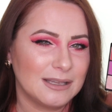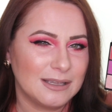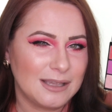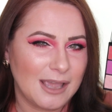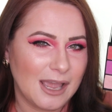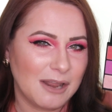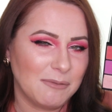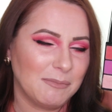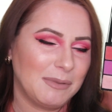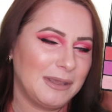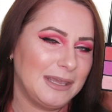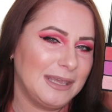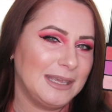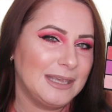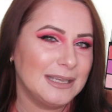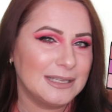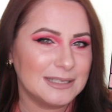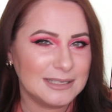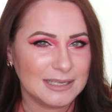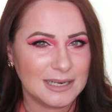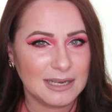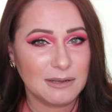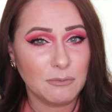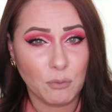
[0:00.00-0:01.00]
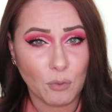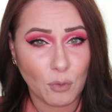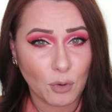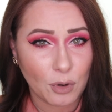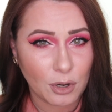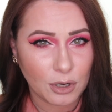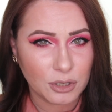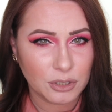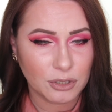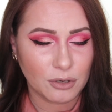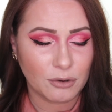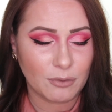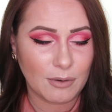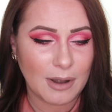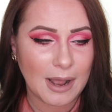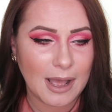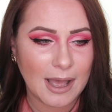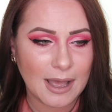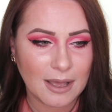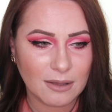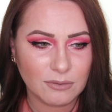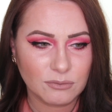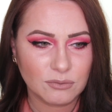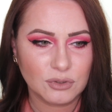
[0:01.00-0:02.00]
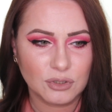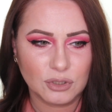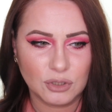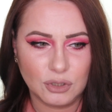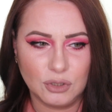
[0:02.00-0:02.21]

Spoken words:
can be easily worked around.